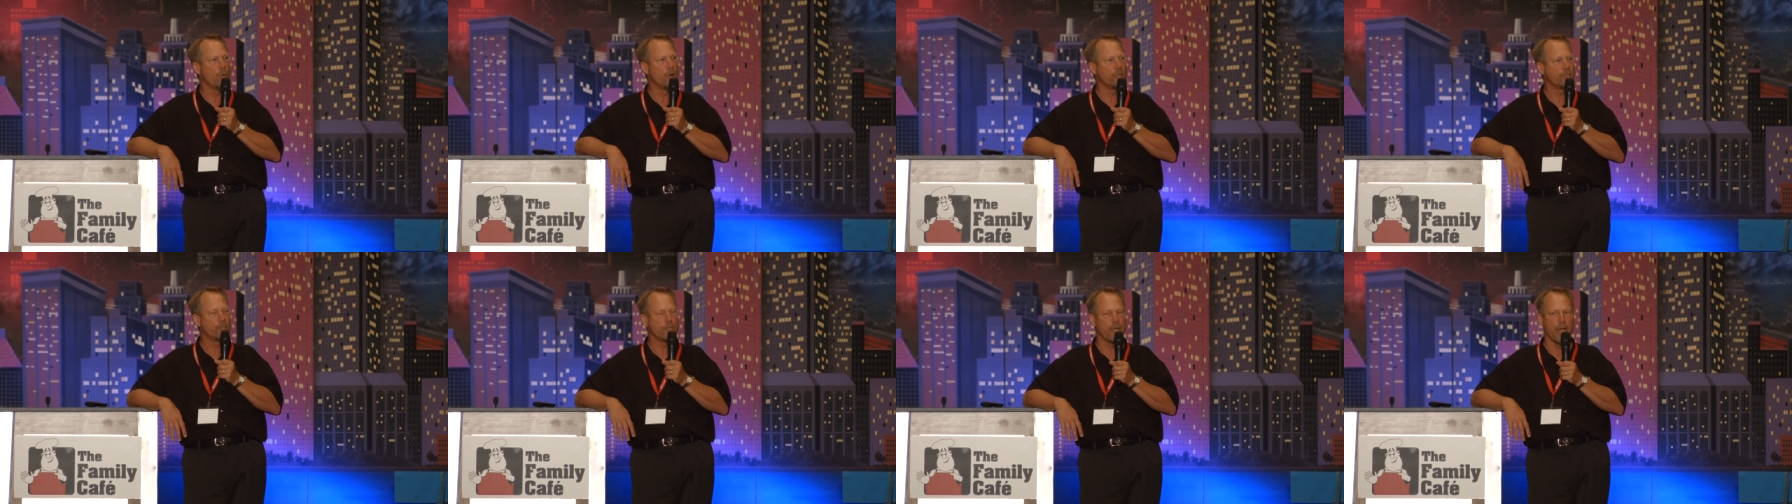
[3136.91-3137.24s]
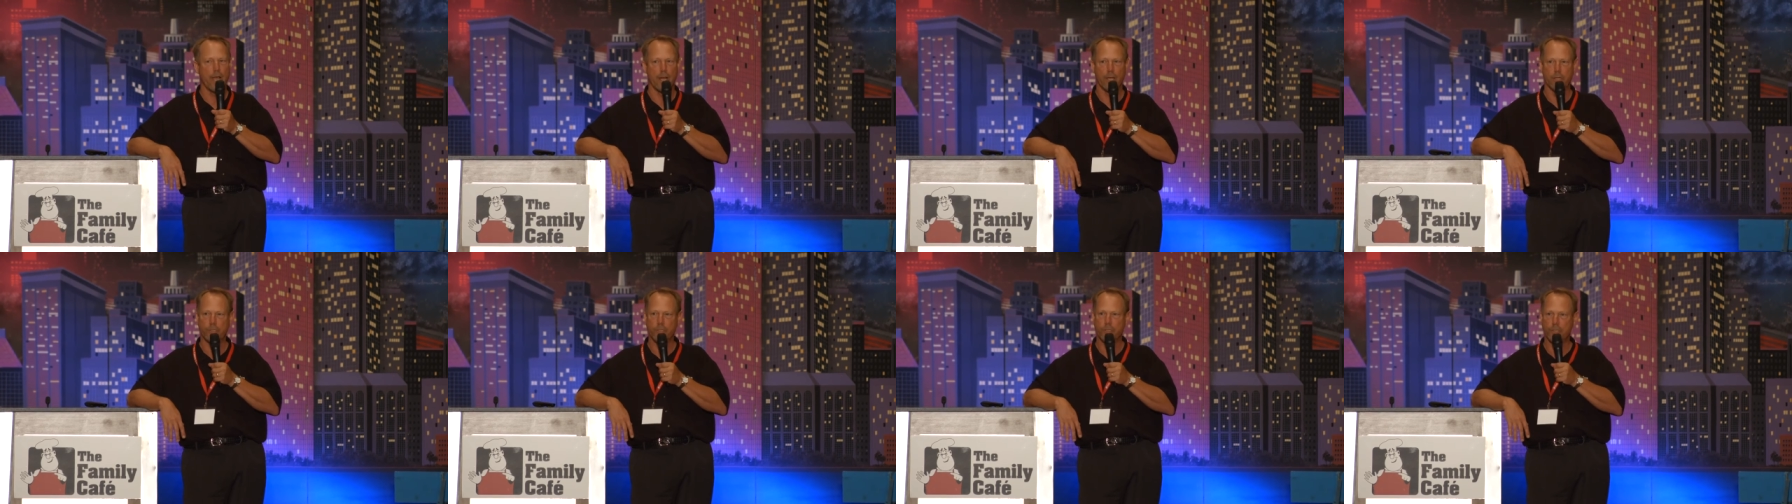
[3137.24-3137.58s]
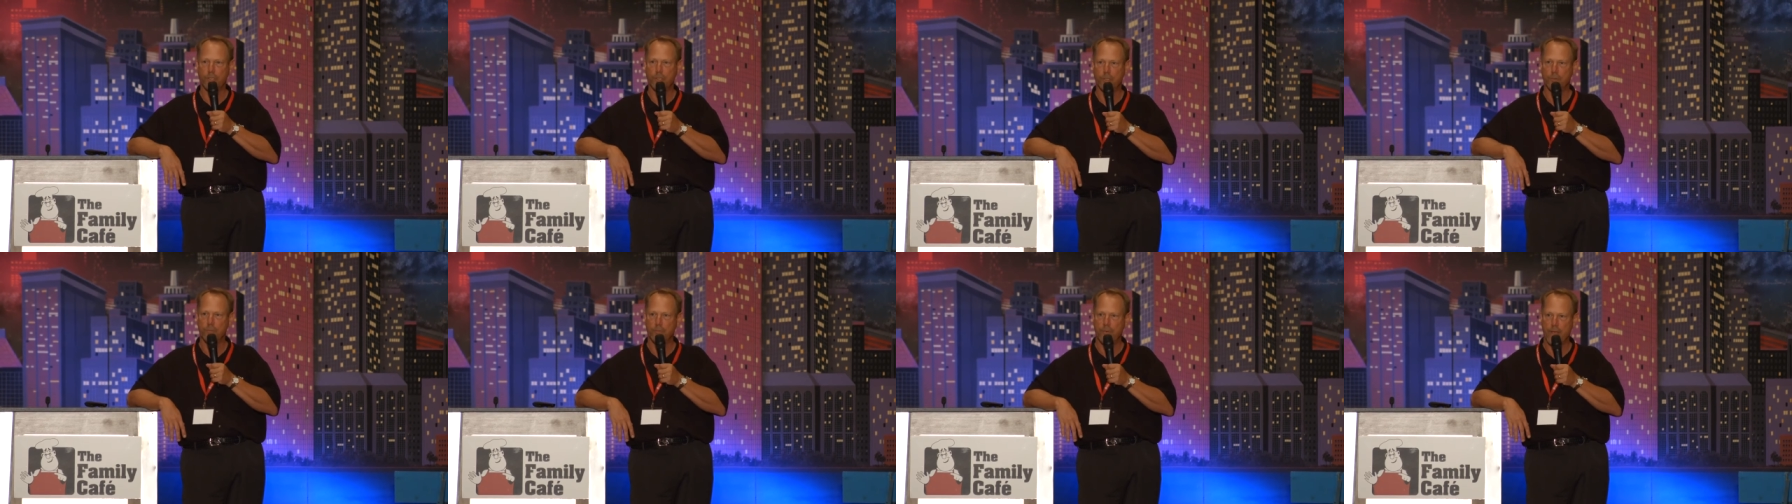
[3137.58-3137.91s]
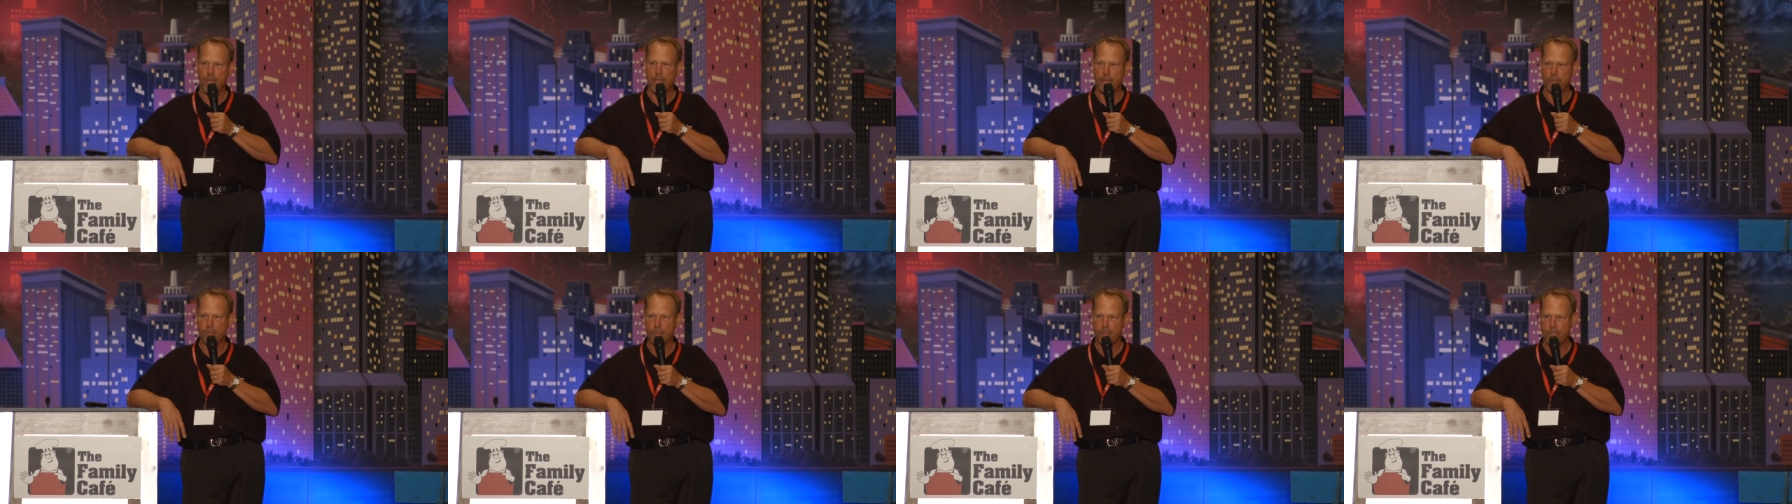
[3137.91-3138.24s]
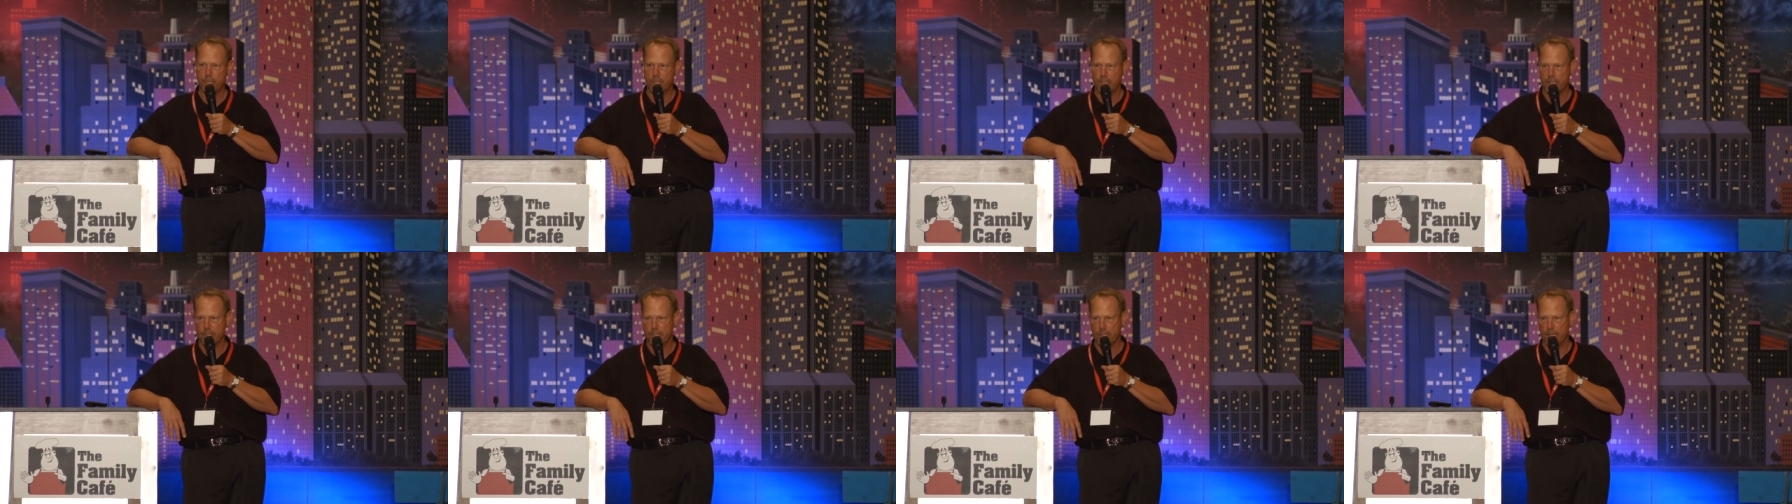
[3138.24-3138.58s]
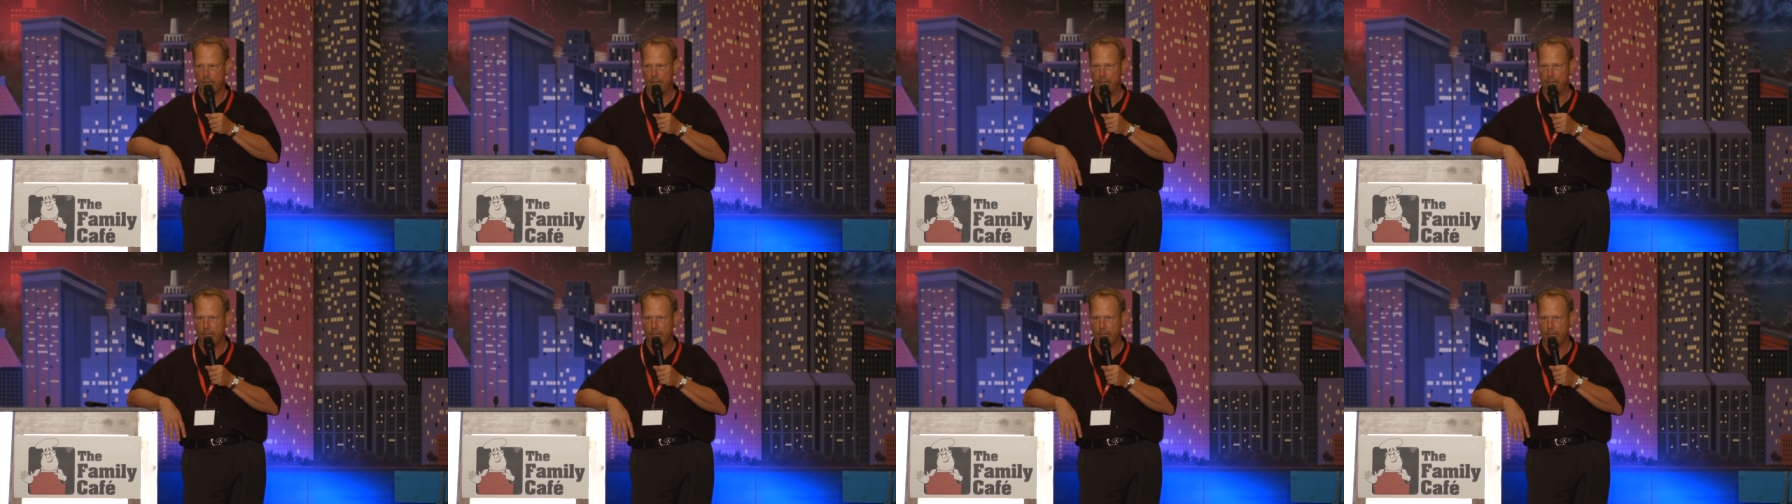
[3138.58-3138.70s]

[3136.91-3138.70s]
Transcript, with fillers: or what challenges you face in this